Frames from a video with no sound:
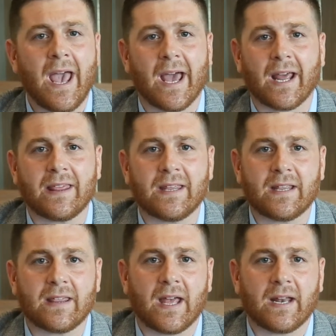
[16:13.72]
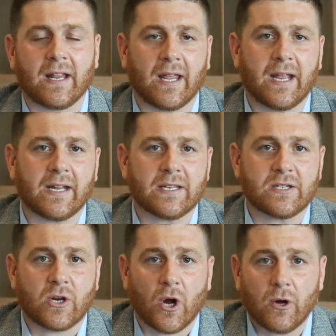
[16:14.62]
And I think that
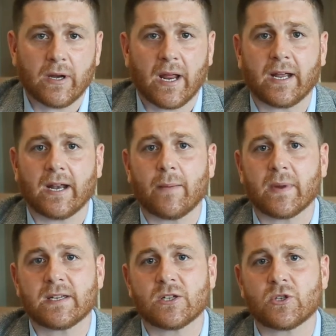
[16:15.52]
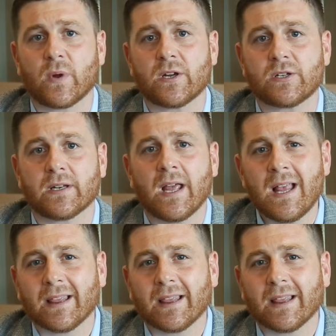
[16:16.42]
Atlantic's current economic situation